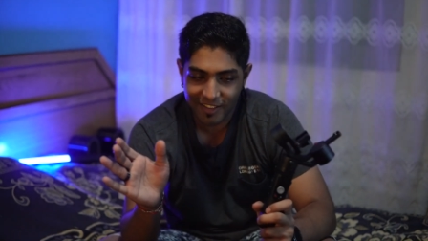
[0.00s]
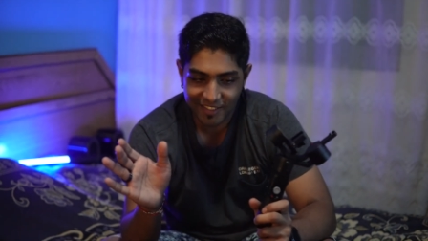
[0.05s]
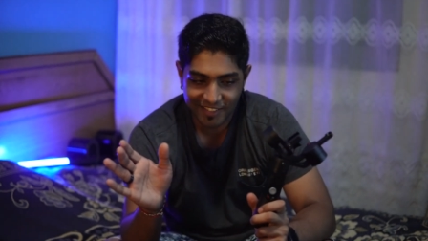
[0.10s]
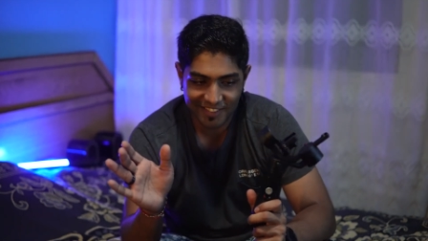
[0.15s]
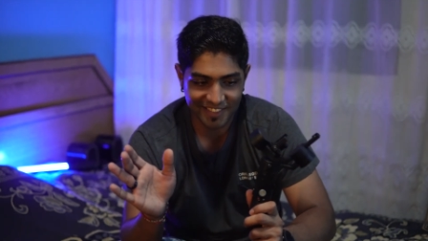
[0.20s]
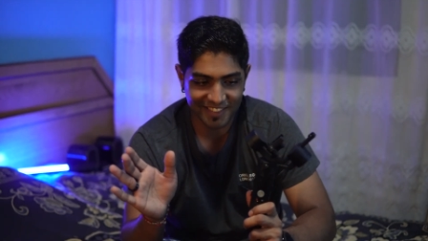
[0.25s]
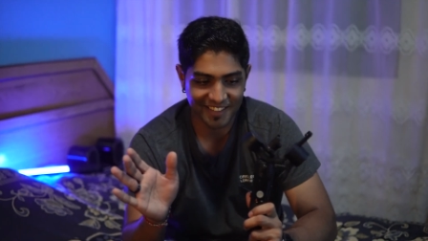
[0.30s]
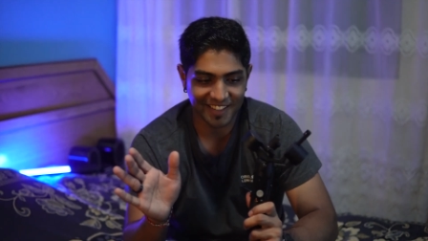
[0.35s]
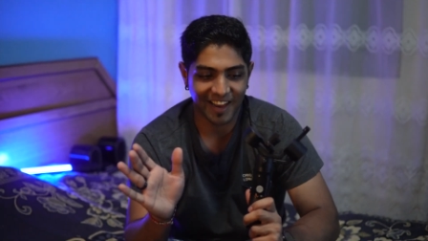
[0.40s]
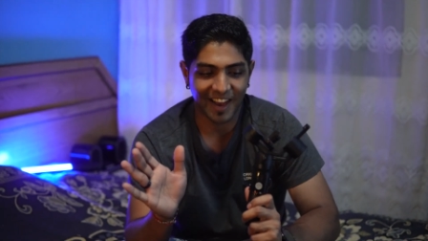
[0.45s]

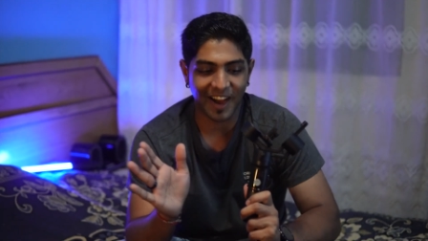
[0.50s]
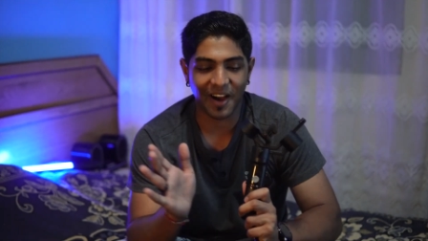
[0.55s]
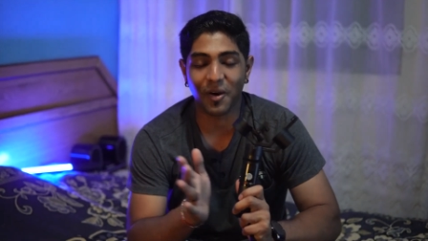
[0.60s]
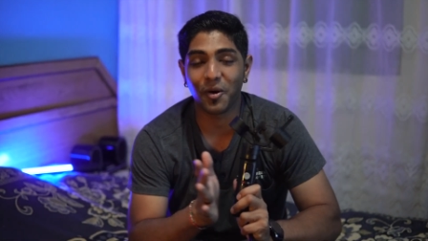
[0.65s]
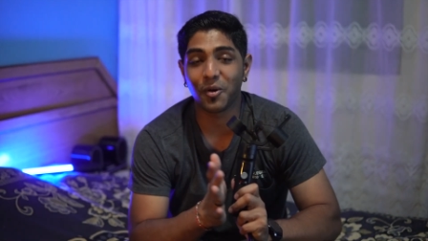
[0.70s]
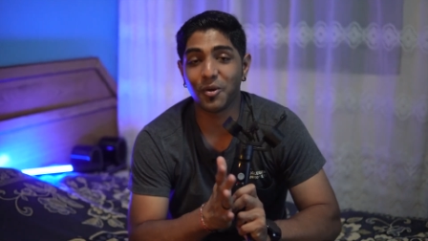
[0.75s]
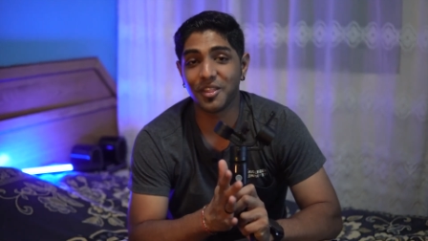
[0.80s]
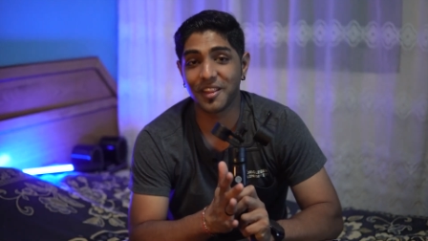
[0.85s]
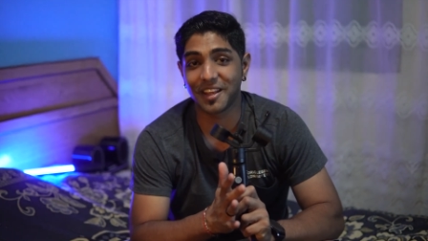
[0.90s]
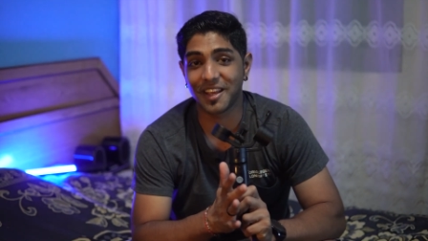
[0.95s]
honest, I
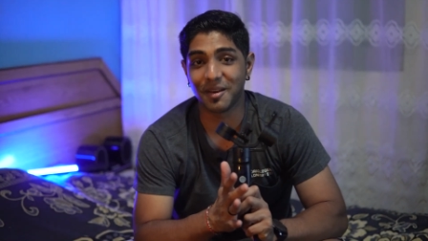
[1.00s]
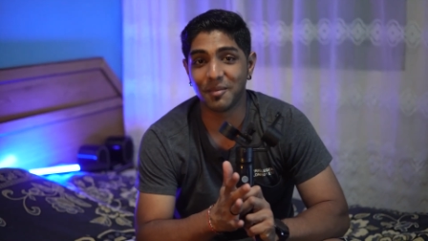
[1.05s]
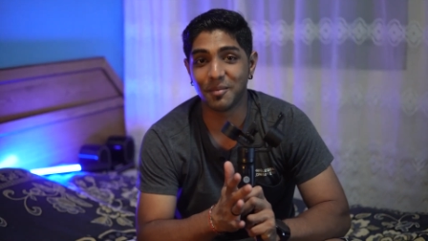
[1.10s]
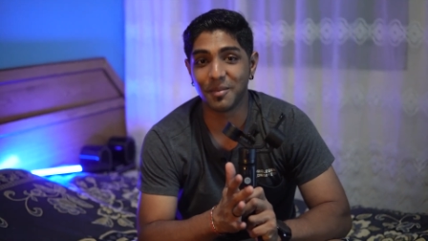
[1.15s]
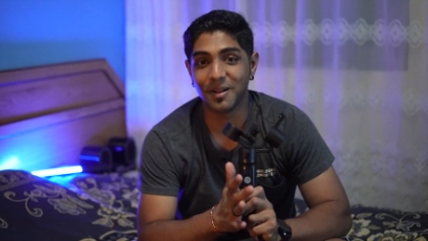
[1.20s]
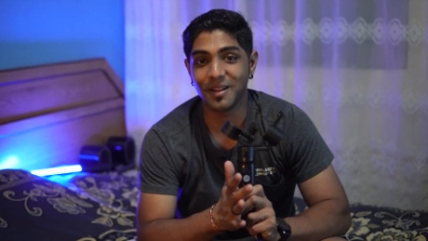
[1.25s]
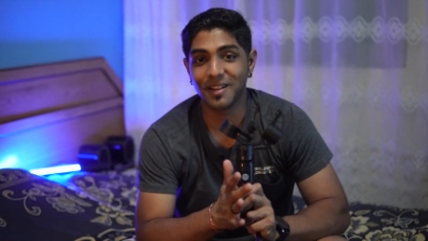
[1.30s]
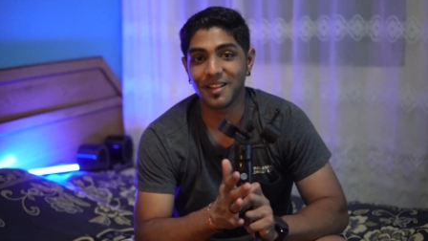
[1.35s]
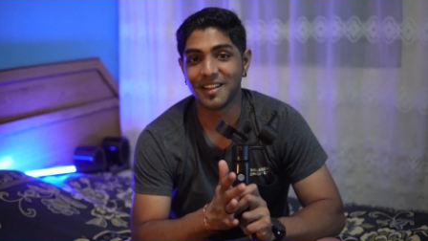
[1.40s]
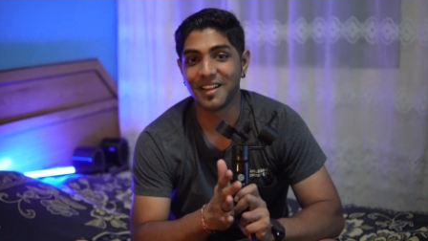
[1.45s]
own the
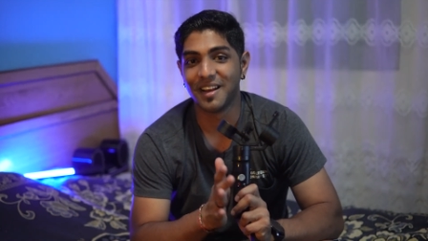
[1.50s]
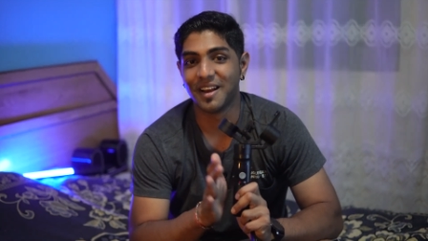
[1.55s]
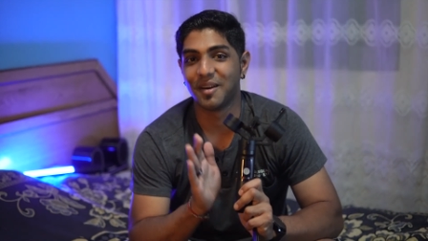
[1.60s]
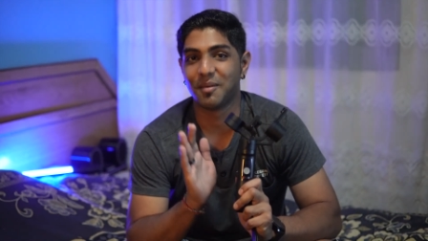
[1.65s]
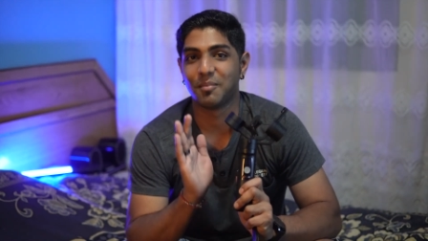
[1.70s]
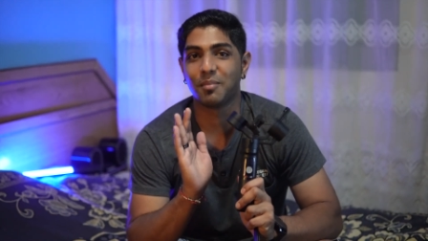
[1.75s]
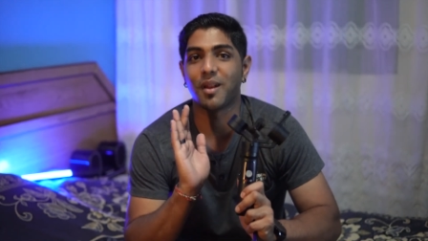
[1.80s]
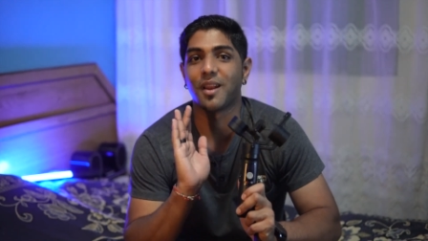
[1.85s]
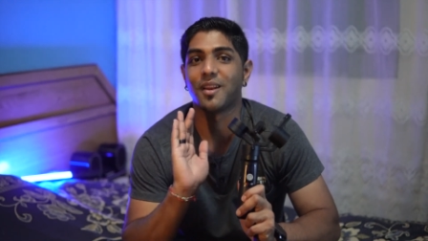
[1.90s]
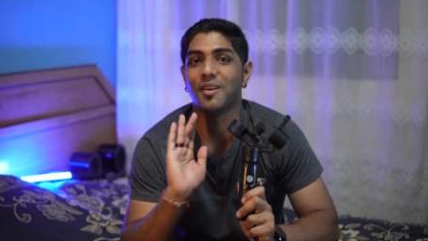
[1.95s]
gimbal,
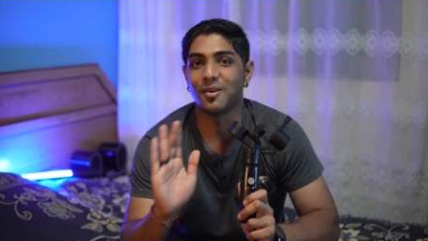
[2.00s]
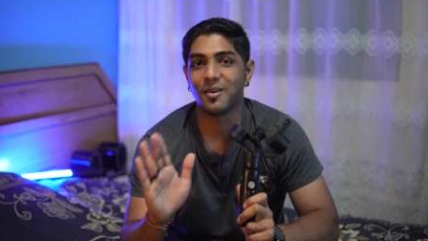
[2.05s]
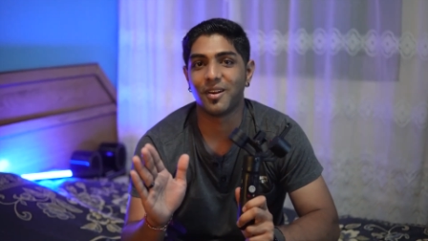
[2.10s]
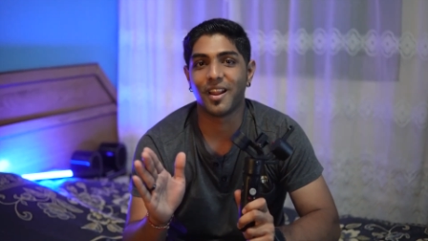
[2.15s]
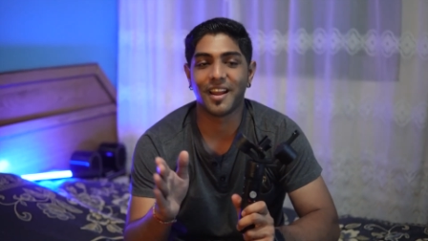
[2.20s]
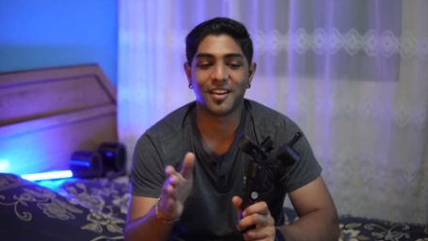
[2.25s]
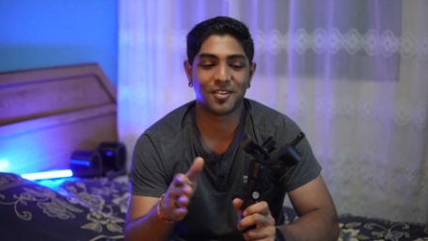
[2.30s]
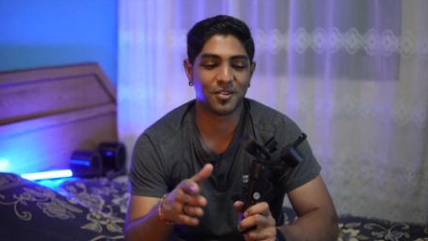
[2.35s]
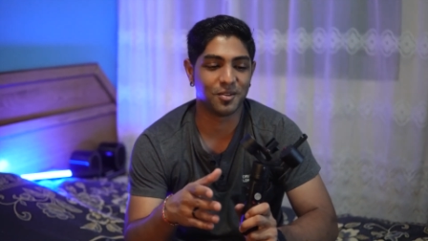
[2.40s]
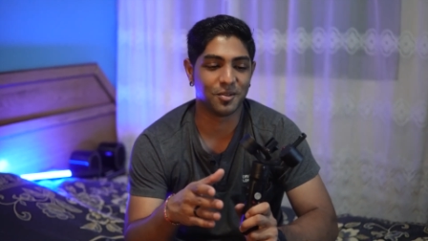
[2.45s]
but I don't
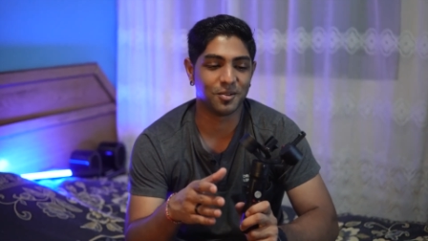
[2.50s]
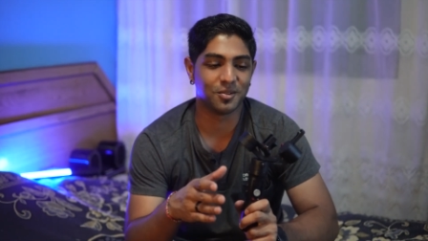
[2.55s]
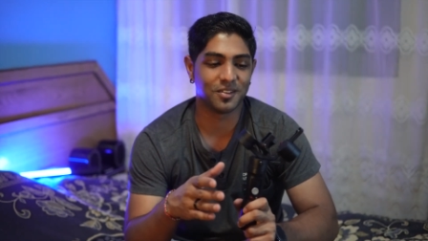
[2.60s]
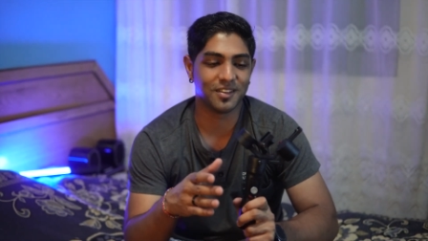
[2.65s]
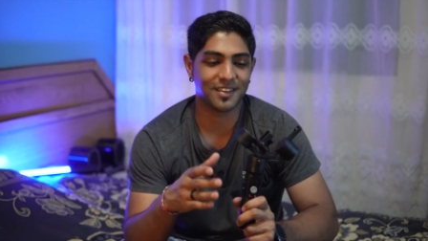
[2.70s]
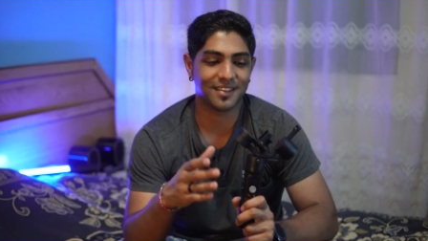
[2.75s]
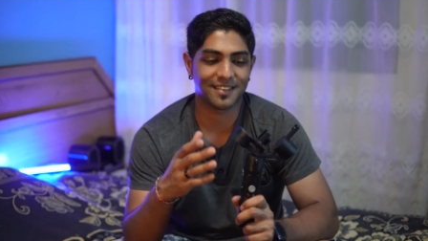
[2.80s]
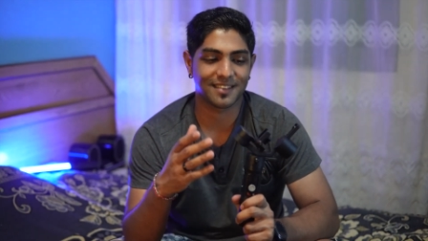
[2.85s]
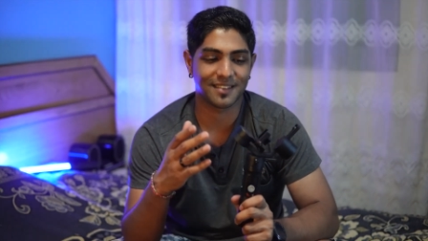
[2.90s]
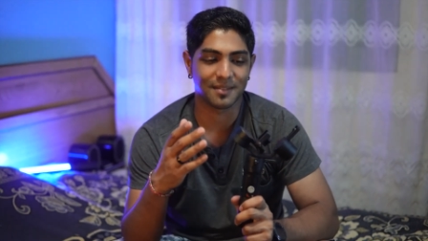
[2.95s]
like to use
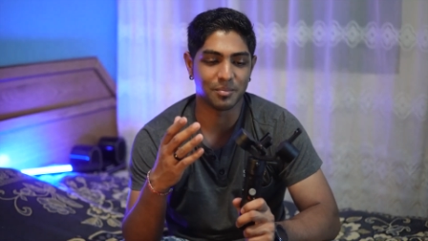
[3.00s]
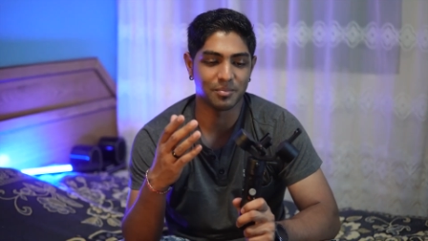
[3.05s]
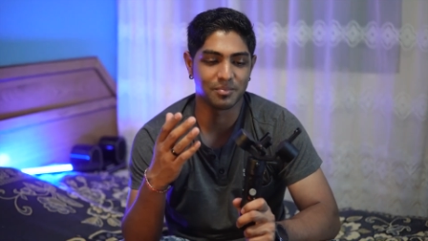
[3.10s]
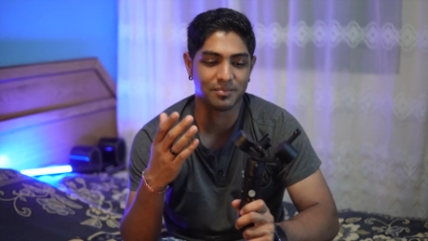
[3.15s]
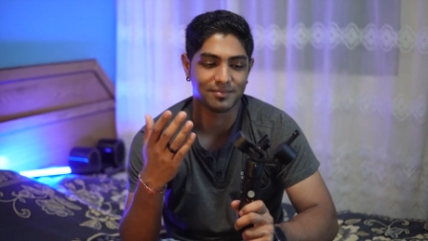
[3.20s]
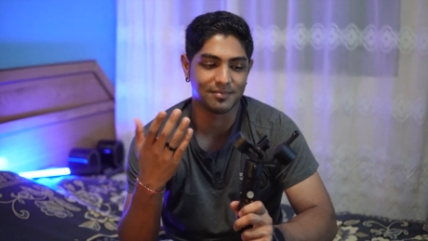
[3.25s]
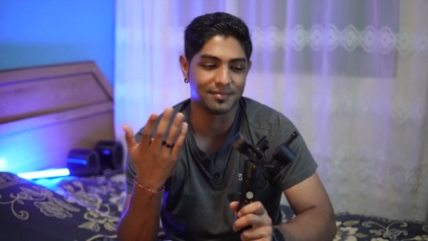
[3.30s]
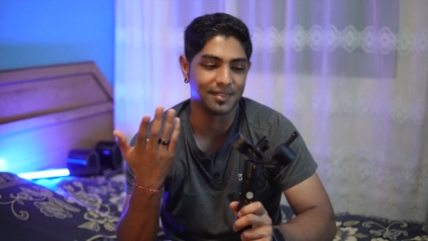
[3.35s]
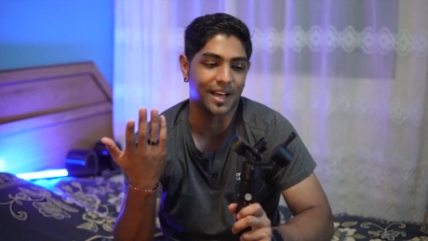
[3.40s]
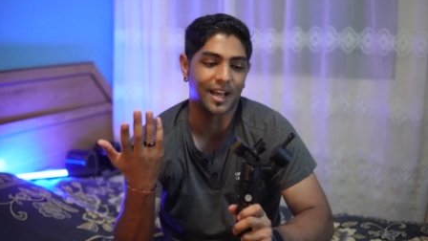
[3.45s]
it
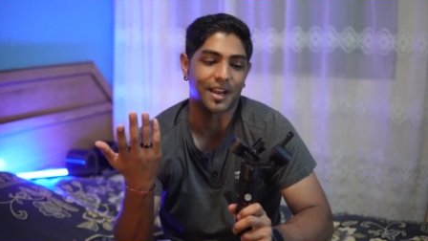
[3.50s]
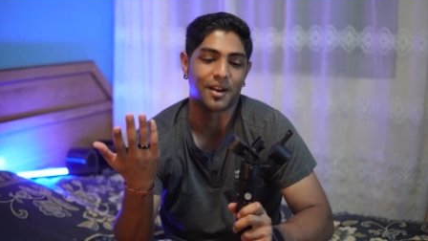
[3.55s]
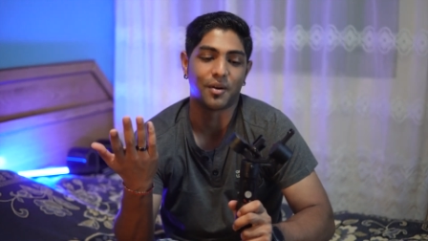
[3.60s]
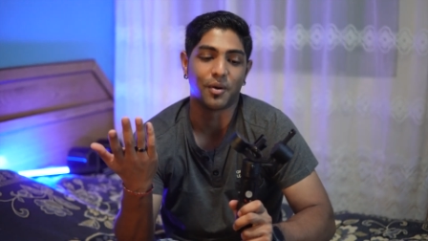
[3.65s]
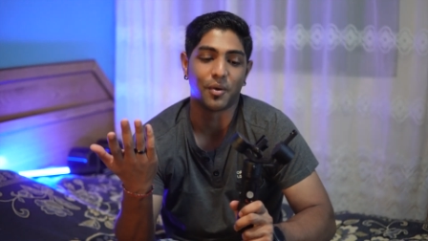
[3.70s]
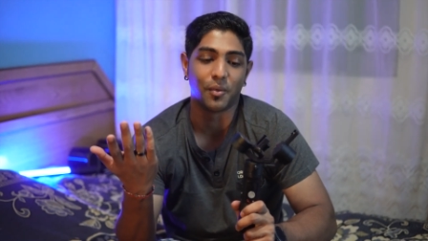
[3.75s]
I don't